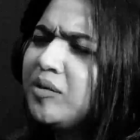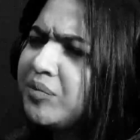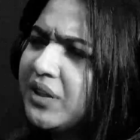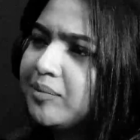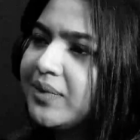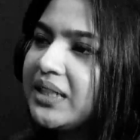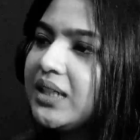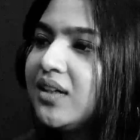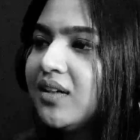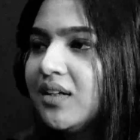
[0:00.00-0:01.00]
helped me,
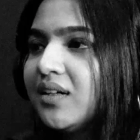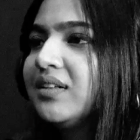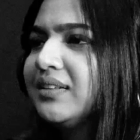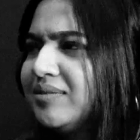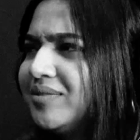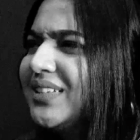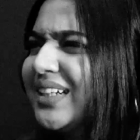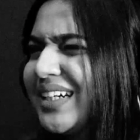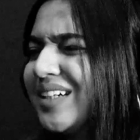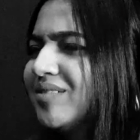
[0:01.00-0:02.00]
but
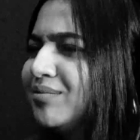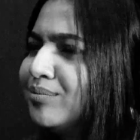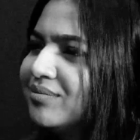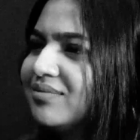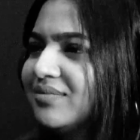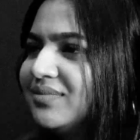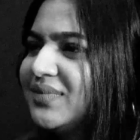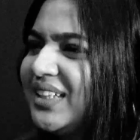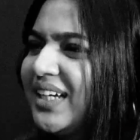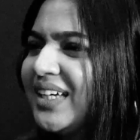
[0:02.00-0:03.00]
yeah,
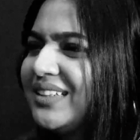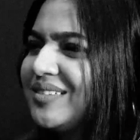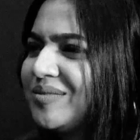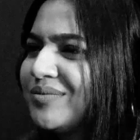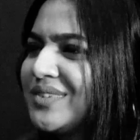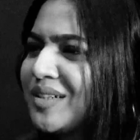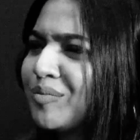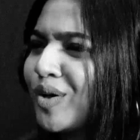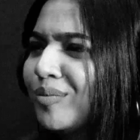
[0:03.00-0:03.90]
they had some